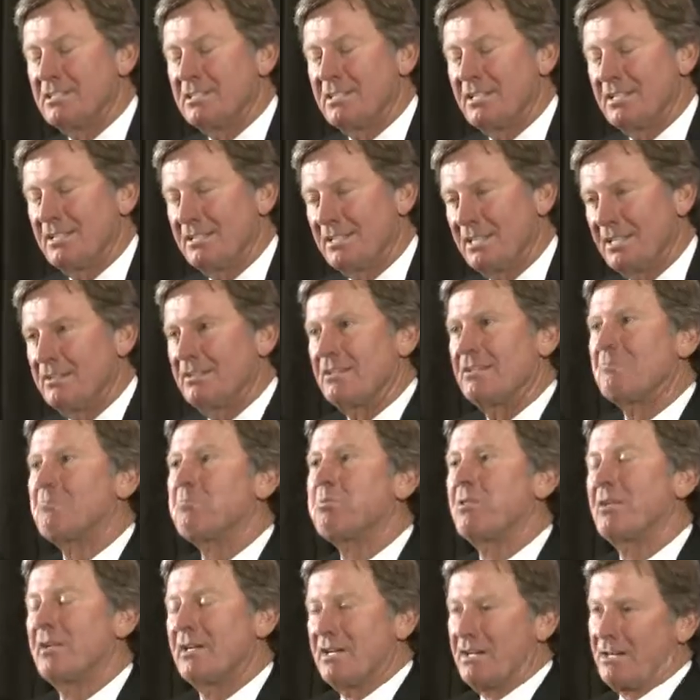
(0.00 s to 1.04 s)
and getting the
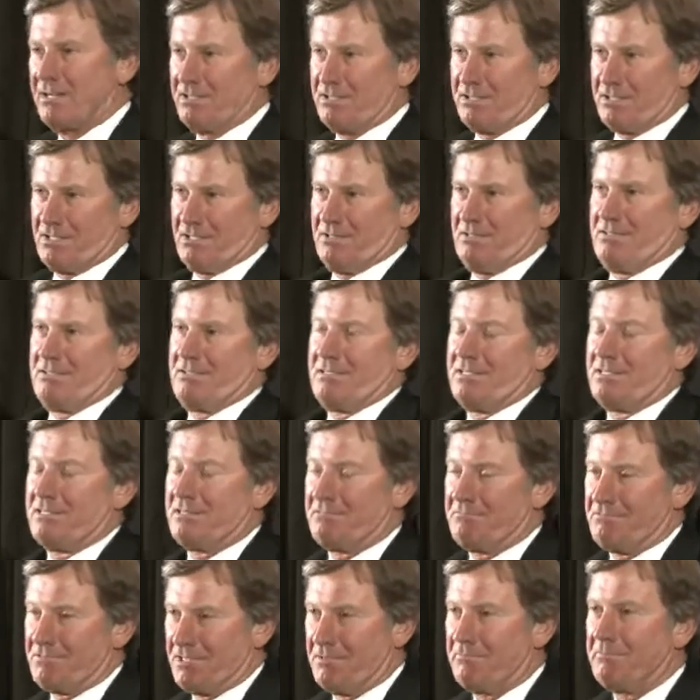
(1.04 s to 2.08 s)
players uh,
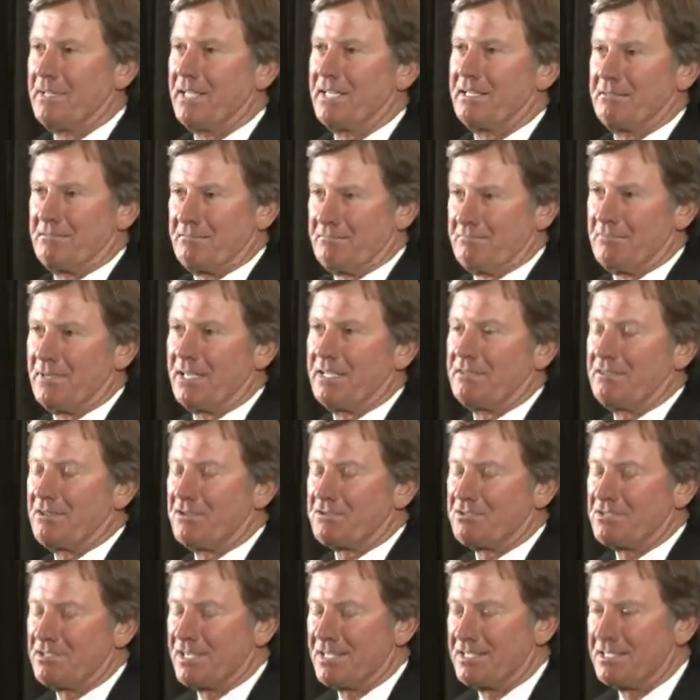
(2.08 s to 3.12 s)
to make, make
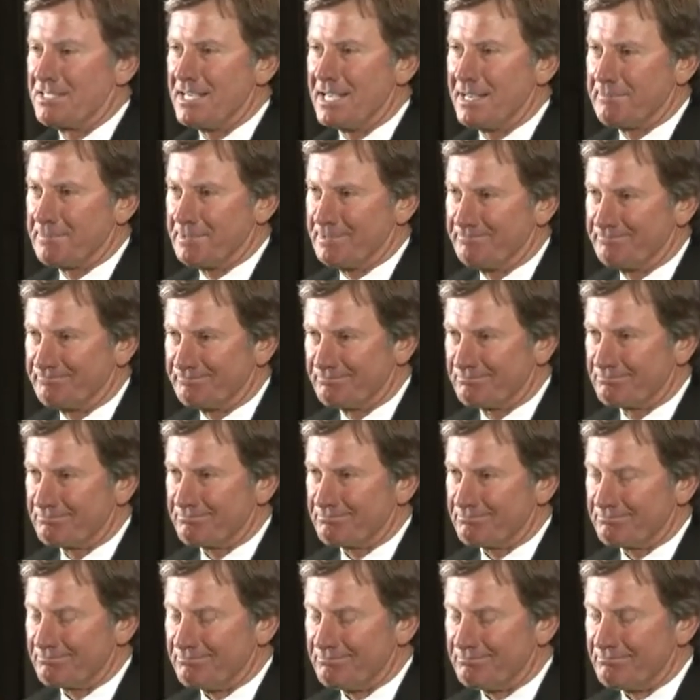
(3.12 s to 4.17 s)
those things happen.
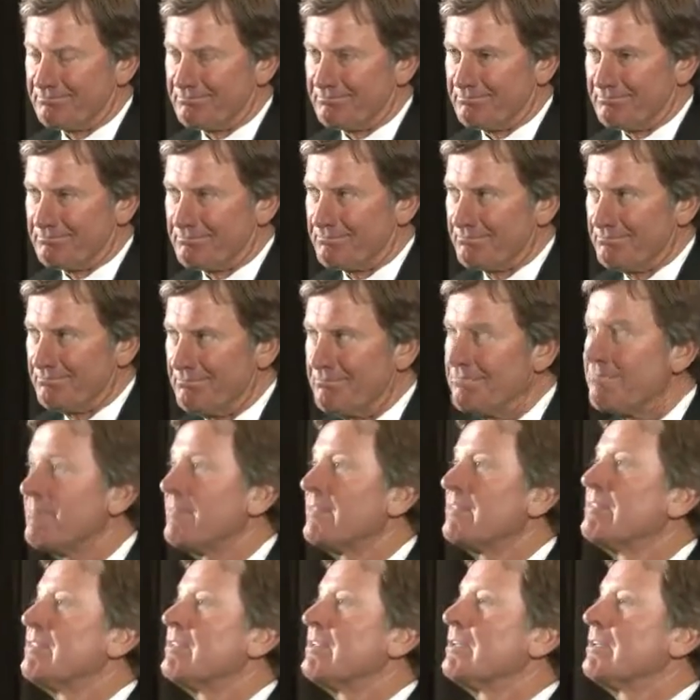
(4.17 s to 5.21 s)
Coach, in the other room,
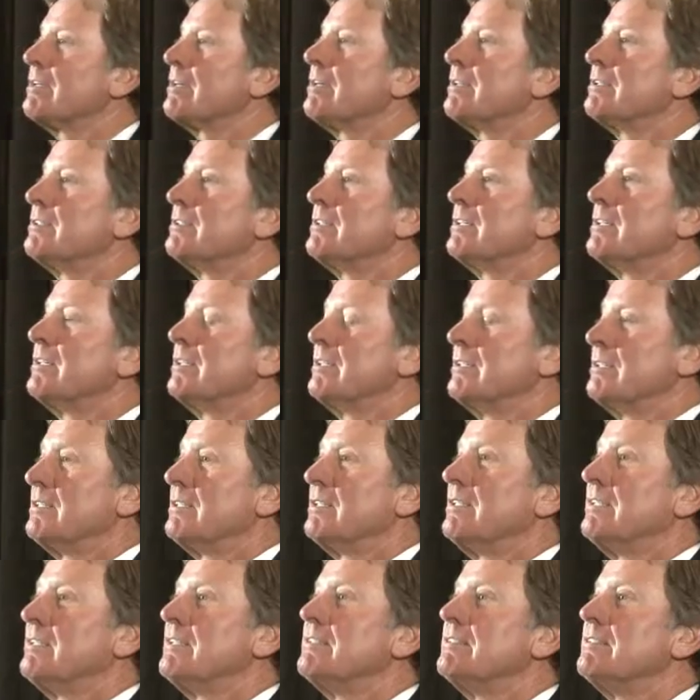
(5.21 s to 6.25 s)
you mentioned the uh,
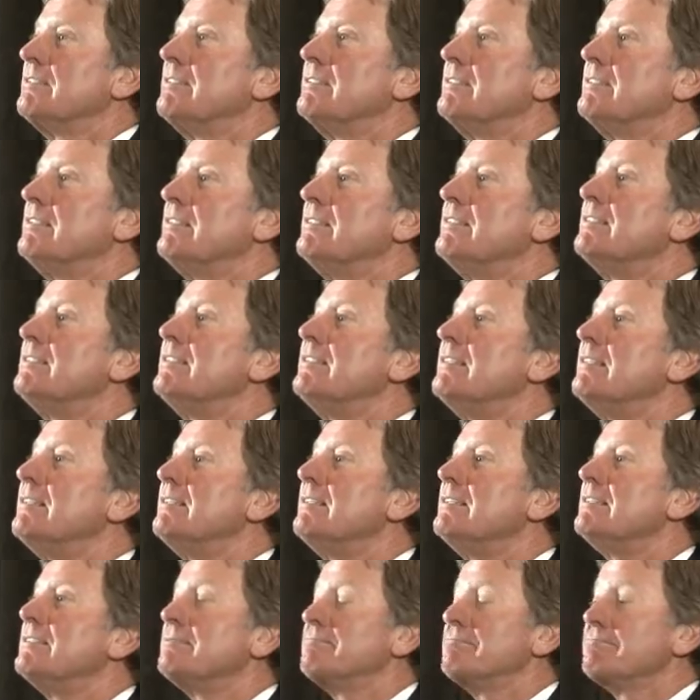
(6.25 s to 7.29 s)

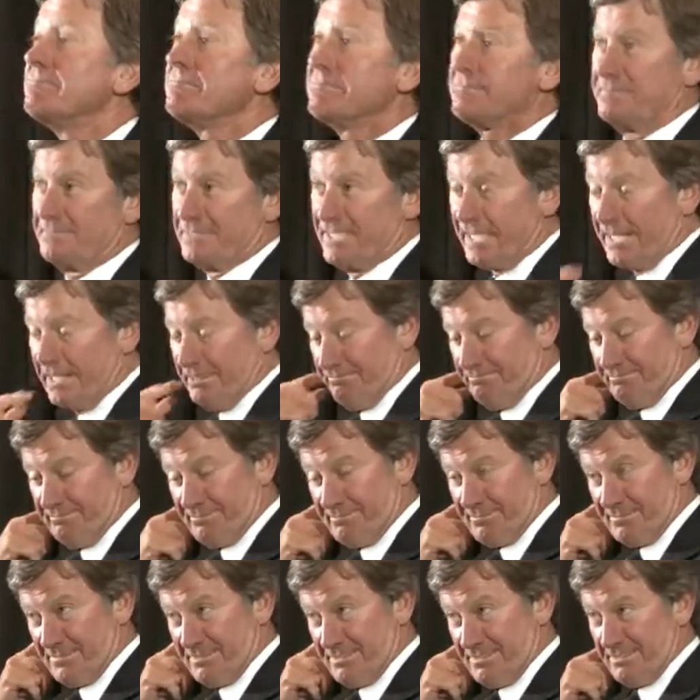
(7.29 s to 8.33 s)
all-conference voting. yeah.
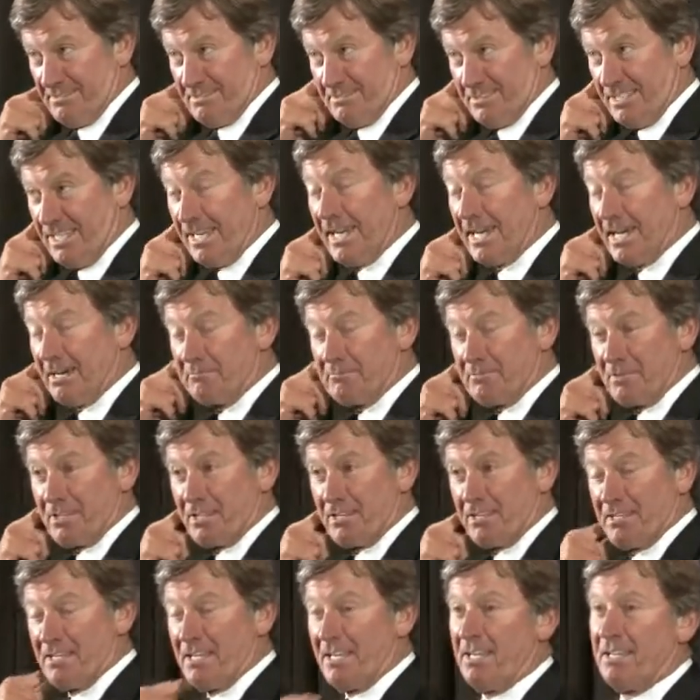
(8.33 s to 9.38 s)
yeah.
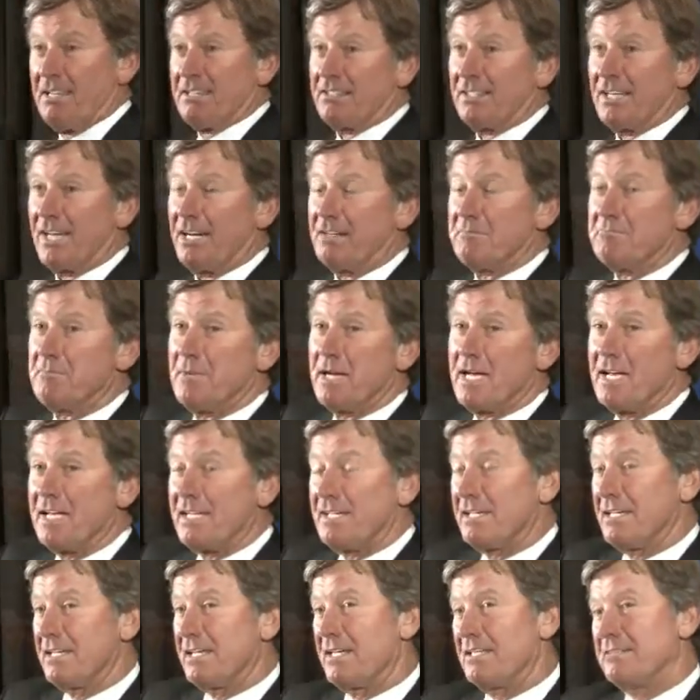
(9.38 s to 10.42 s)
Yeah.
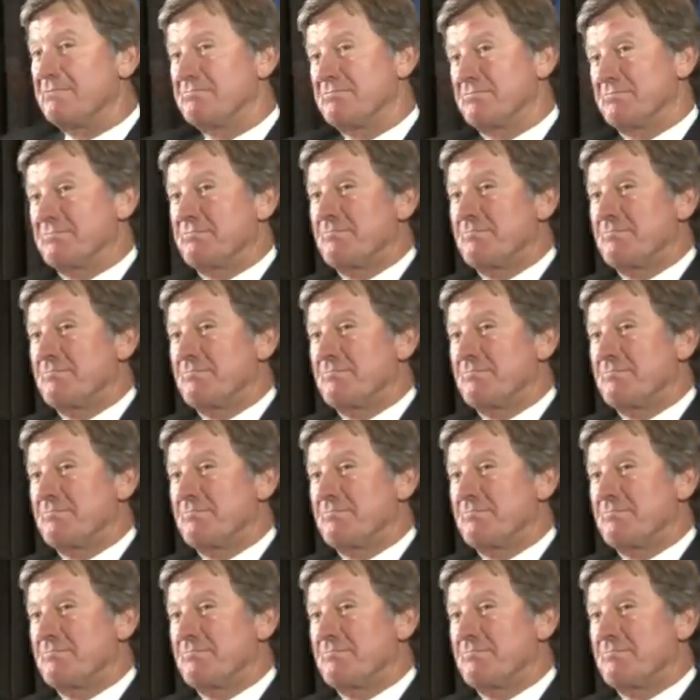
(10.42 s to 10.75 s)
My, uh,